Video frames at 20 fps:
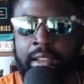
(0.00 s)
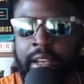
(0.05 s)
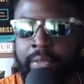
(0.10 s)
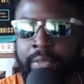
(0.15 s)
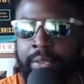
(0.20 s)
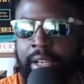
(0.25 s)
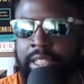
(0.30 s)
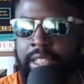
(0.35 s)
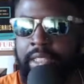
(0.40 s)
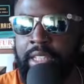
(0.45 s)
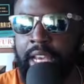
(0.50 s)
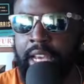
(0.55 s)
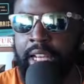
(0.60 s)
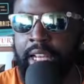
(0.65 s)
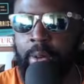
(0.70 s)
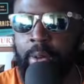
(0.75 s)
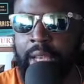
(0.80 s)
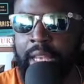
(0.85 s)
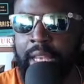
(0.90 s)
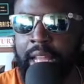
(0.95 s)
I think that's died
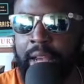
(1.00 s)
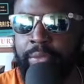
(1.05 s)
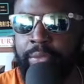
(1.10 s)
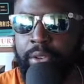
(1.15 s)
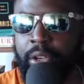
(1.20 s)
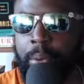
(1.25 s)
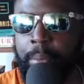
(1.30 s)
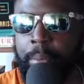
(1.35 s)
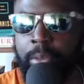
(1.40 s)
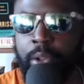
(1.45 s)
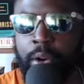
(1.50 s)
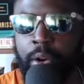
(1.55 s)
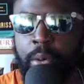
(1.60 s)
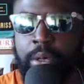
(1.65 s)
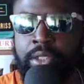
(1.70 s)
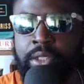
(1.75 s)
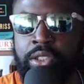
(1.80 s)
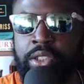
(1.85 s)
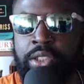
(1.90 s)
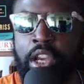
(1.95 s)
away now. I think no, no
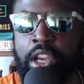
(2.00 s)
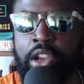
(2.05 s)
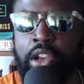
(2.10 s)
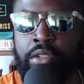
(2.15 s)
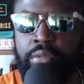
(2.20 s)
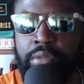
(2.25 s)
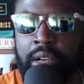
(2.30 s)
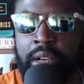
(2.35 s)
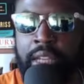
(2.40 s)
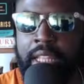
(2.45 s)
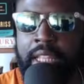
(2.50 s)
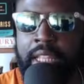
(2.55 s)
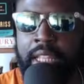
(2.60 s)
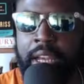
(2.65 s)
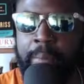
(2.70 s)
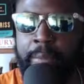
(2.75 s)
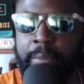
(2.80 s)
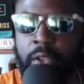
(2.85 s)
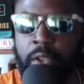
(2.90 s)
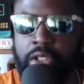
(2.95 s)
one's really
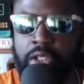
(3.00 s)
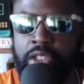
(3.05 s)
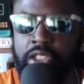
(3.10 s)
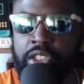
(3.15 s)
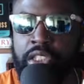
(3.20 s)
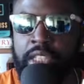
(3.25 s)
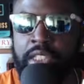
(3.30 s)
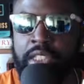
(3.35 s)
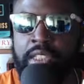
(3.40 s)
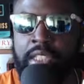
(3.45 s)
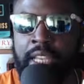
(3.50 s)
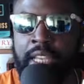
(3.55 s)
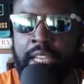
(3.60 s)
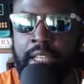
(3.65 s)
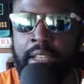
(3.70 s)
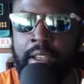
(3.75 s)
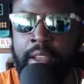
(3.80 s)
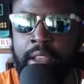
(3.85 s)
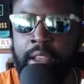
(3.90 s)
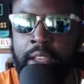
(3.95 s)
um, consciously saying,